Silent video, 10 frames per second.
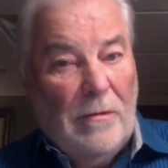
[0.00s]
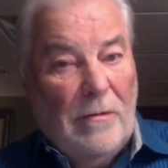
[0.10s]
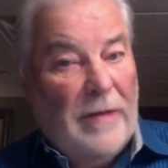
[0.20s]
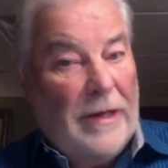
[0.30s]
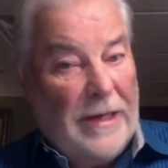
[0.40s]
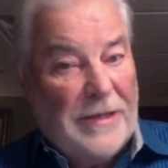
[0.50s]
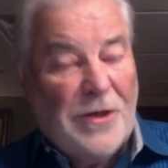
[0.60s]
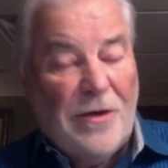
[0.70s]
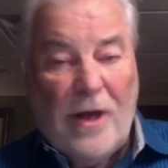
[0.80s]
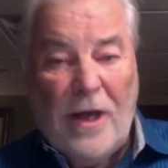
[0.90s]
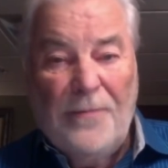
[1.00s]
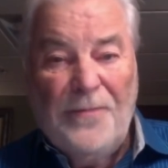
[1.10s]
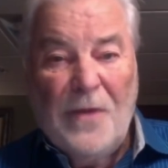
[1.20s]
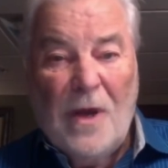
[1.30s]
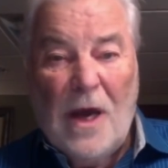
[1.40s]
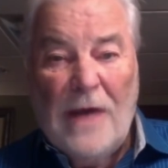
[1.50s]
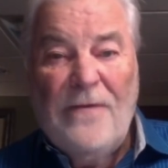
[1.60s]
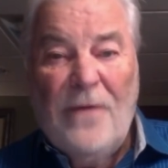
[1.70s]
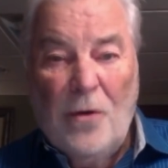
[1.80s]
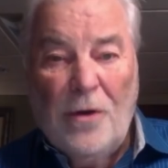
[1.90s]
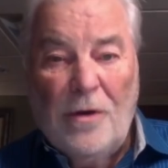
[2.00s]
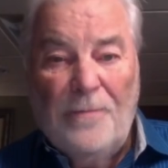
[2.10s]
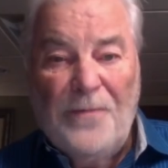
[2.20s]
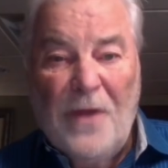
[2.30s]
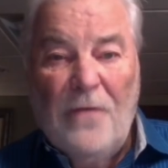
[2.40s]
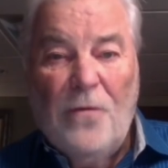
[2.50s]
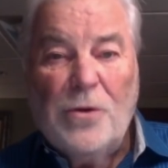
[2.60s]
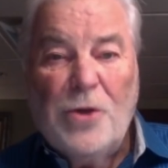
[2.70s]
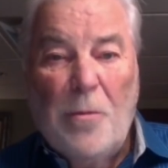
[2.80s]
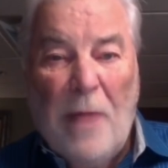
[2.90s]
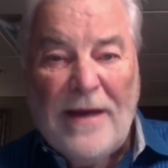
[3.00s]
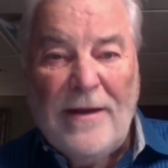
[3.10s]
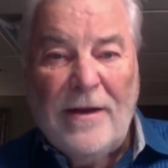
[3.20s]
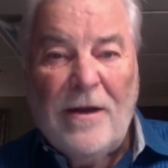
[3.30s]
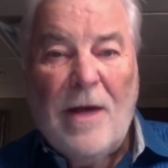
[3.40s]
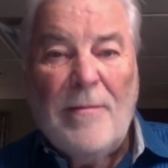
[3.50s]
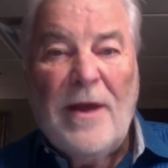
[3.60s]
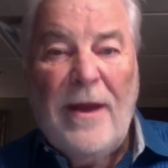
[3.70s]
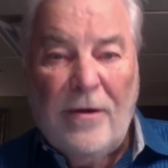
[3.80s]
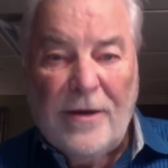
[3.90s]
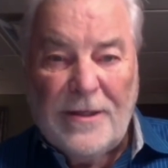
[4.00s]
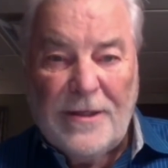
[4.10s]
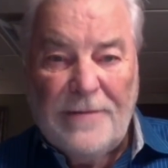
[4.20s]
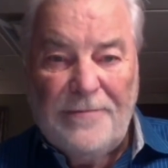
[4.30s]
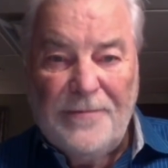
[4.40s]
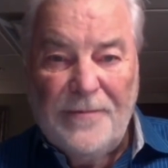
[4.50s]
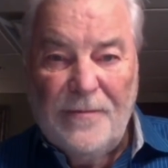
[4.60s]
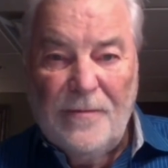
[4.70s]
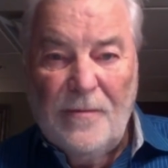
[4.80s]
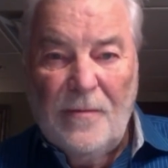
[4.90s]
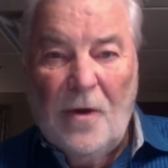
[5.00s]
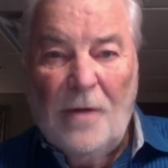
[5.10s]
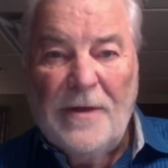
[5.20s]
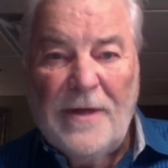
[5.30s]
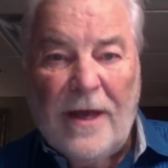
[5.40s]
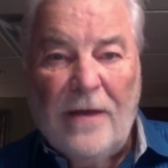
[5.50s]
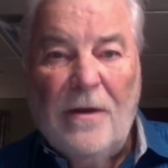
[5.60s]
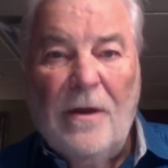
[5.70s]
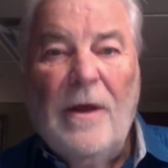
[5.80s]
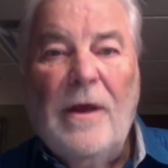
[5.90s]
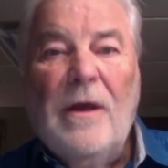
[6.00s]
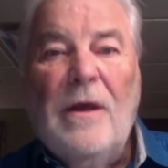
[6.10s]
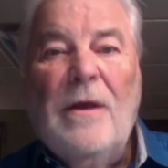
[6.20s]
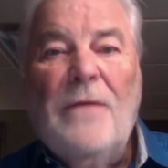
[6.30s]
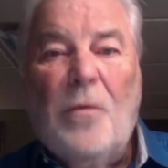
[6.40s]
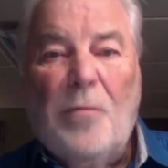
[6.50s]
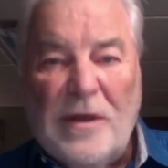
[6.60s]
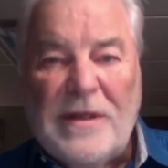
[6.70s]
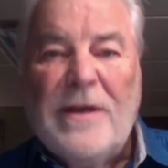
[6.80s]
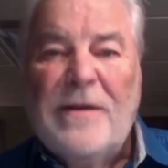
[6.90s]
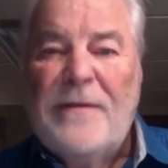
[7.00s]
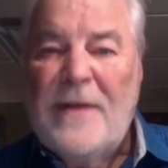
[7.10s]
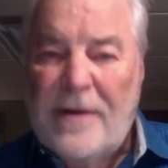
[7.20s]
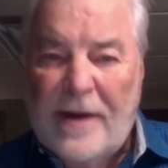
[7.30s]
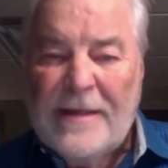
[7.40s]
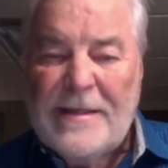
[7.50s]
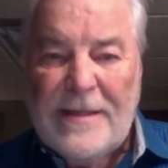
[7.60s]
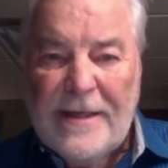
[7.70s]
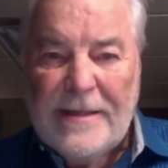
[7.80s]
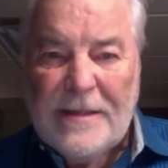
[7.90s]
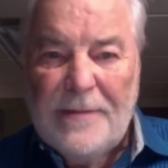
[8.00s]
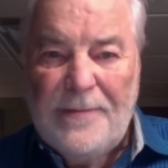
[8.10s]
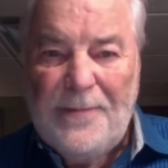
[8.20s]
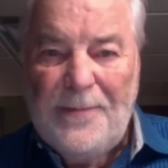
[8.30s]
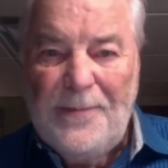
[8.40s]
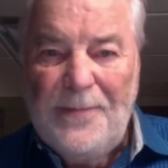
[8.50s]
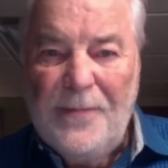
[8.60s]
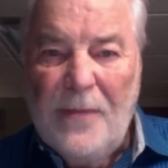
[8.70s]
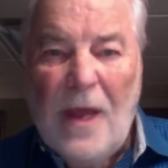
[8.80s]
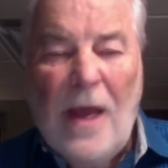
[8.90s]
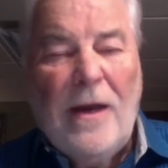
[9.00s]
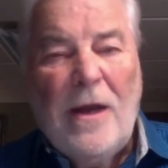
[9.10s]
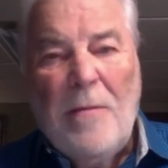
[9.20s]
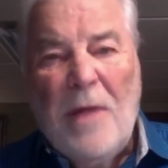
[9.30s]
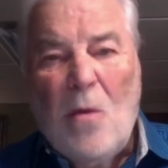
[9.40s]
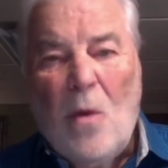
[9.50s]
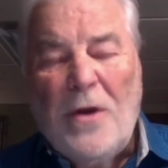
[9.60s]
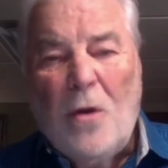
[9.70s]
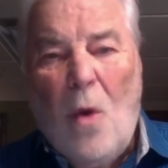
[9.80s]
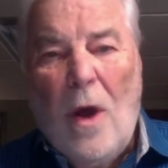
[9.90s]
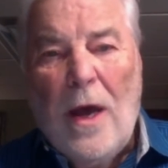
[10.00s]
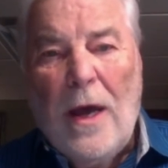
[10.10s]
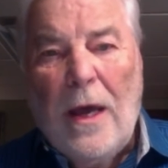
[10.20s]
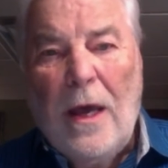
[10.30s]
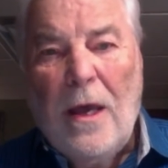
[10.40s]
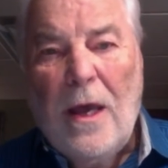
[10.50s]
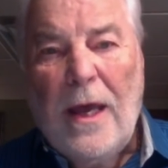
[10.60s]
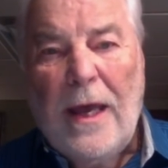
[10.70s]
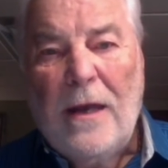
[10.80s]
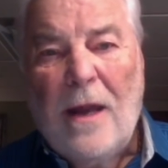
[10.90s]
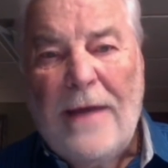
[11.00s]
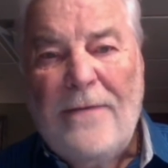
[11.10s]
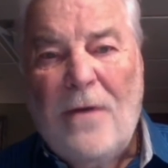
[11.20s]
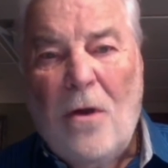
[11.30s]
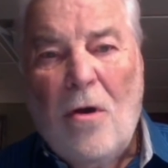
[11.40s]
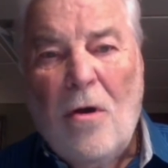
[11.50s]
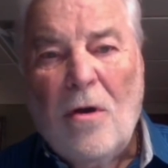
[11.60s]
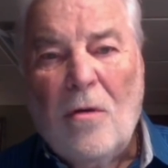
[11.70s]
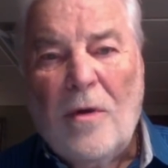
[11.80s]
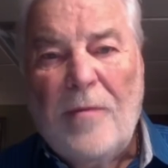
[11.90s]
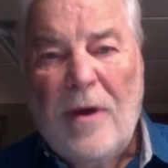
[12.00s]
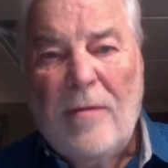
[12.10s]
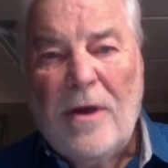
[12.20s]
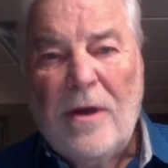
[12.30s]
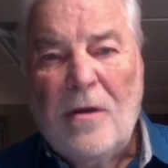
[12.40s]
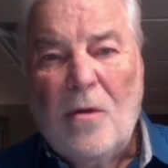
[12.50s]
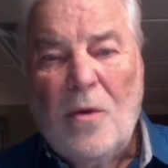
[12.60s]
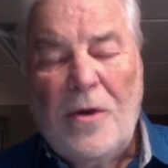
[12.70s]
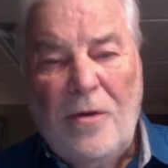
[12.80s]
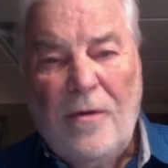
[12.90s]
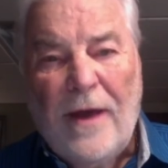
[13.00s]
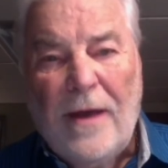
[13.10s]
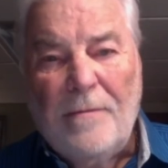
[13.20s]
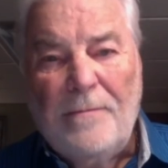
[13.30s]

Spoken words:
that yesterday I voted for Joe Biden and Kamala Harris on the ticket for President of the United States. Now, you might wonder why a lifelong Republican would do that.